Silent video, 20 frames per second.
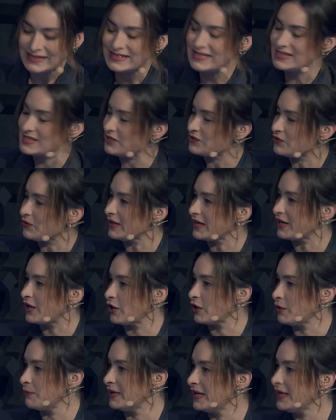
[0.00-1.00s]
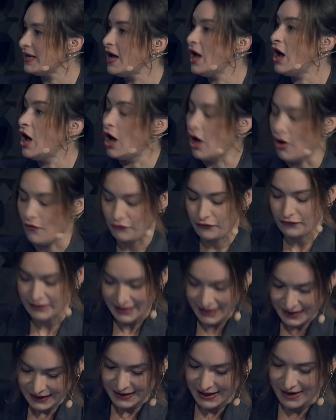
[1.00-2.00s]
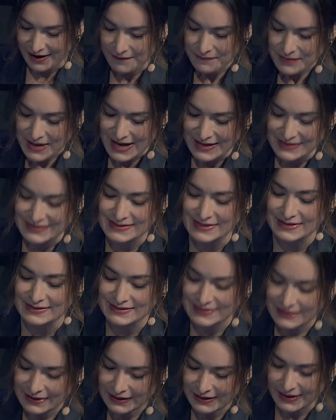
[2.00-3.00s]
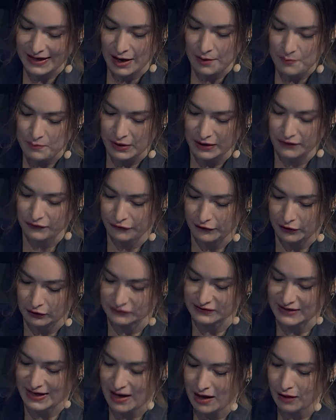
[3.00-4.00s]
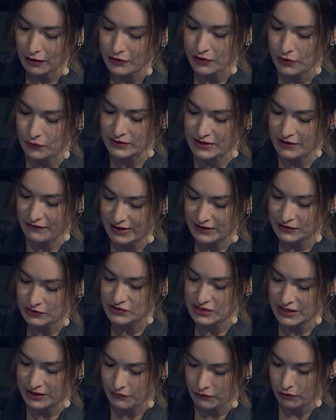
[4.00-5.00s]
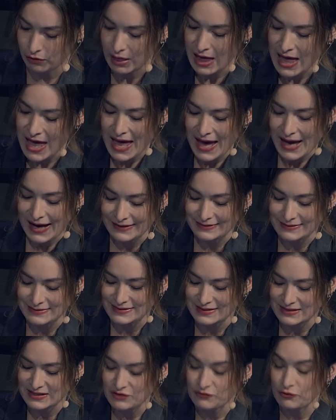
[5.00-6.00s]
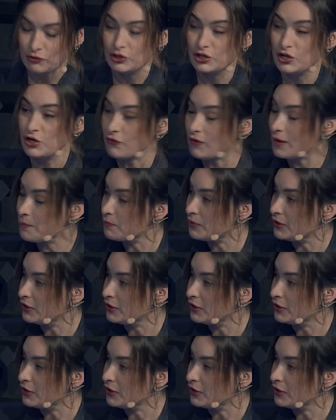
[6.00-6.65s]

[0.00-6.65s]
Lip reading: Digital Economy of Kenya. And Cecilia Bonefeld Dahl, you're Director General at DigitalEurope.